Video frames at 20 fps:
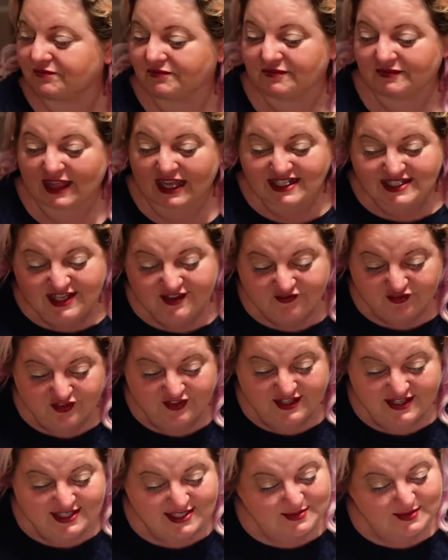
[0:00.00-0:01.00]
that's it for
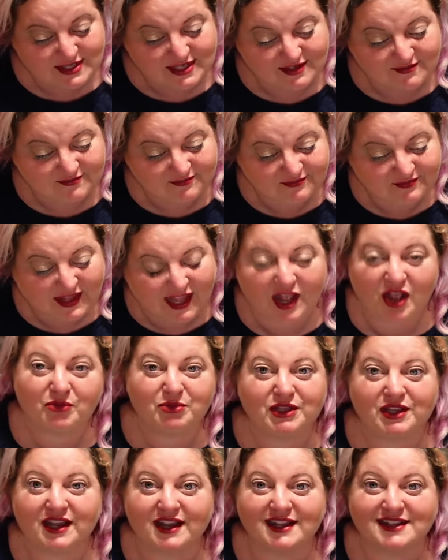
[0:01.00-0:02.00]
this one. I hope
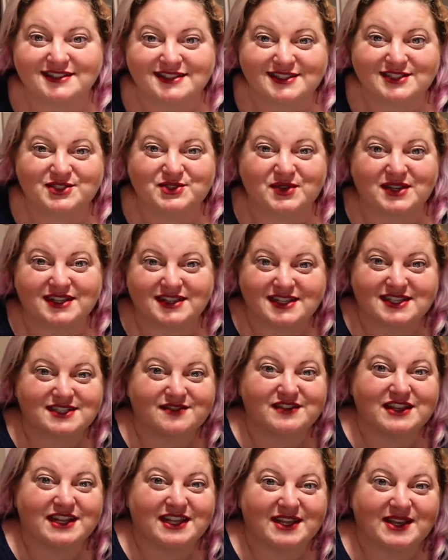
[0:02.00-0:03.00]
you guys enjoyed this
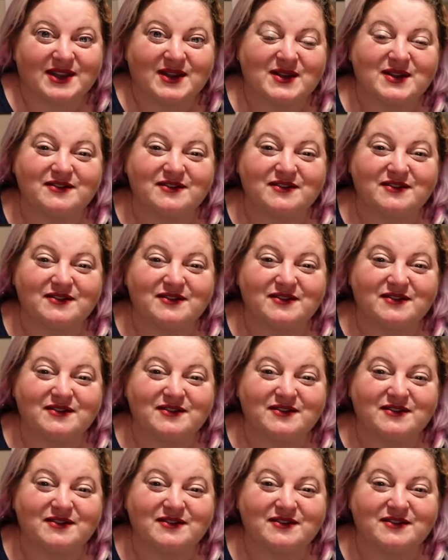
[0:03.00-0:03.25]
video.